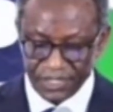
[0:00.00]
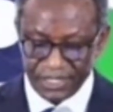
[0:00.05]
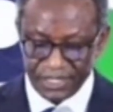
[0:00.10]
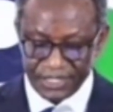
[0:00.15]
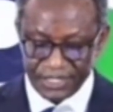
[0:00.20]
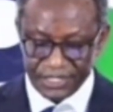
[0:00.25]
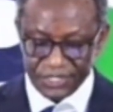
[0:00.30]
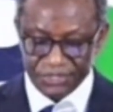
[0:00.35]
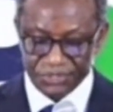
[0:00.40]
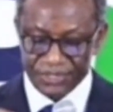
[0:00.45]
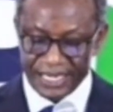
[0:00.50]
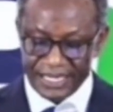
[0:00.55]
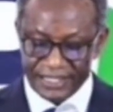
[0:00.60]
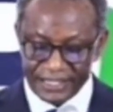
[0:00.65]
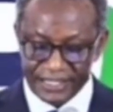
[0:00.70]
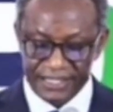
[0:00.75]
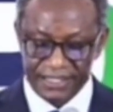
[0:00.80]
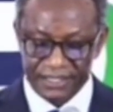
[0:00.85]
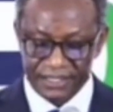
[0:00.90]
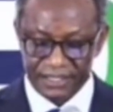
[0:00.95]

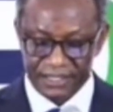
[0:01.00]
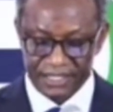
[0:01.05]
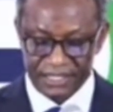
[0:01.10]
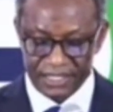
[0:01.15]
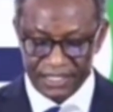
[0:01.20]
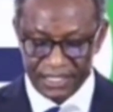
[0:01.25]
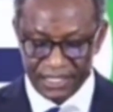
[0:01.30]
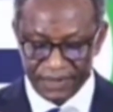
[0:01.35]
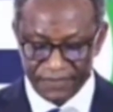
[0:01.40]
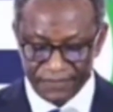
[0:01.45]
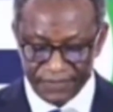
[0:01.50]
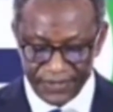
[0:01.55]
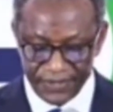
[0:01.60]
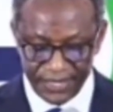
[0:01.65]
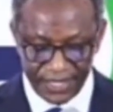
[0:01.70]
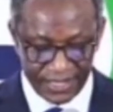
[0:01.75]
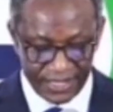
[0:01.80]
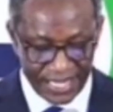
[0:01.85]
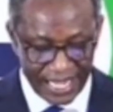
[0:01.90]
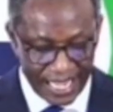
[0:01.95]
strengthened in the faith